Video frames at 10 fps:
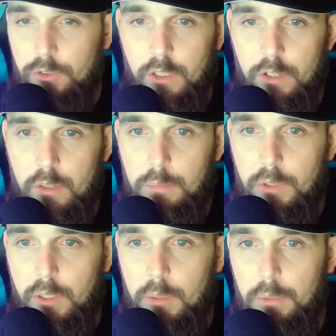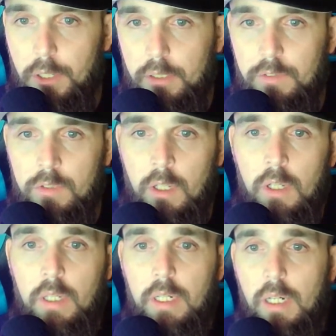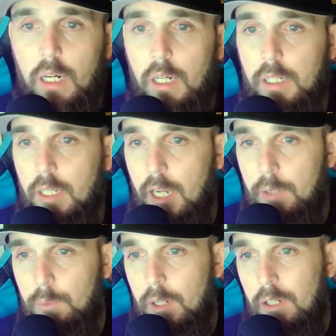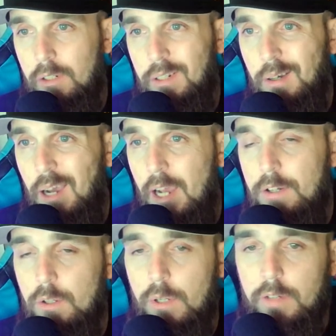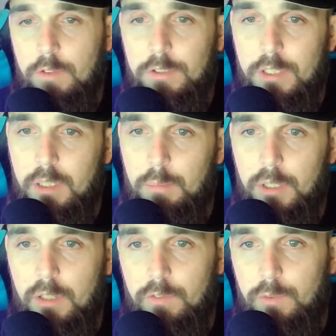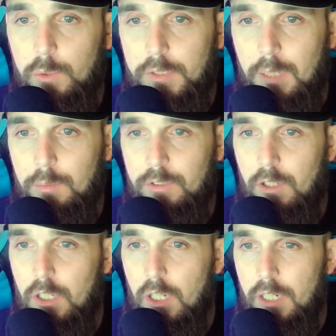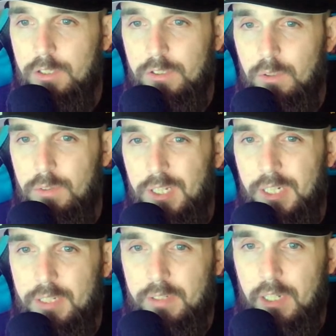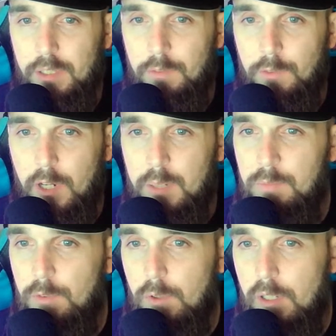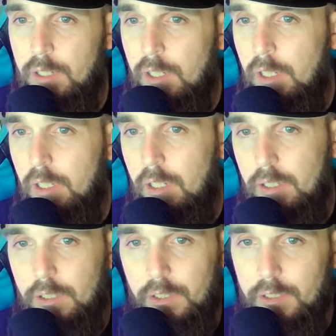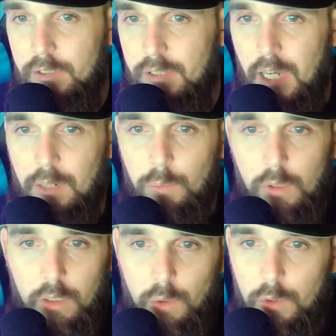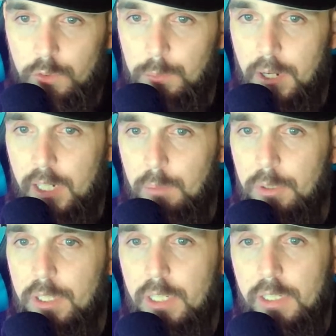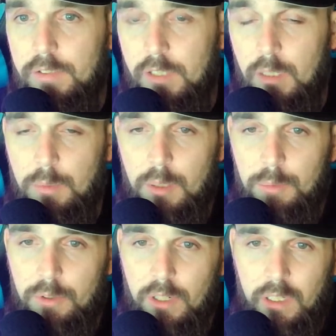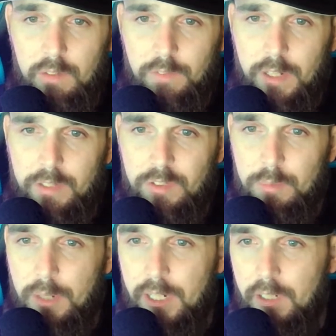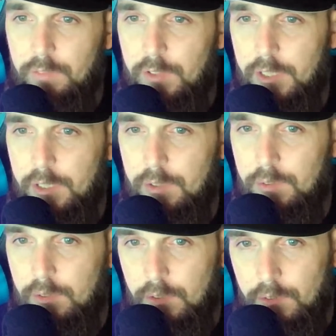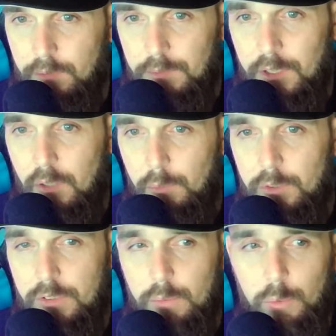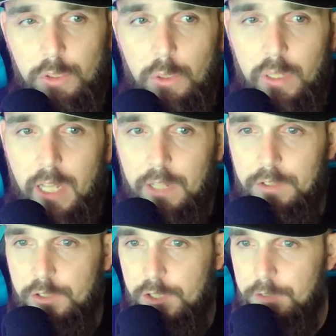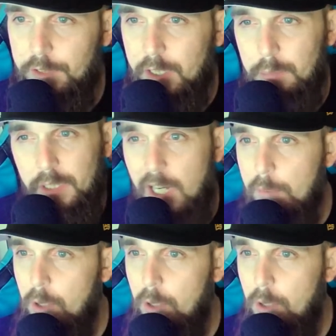just under $1 million. Gainwell, I don't ever see him being a full-time starter. I just don't think he's got the frame for it. He's not a workhorse back, but he is going to be a productive fantasy back if he can. We'll see. We'll know a lot this year. If he can beat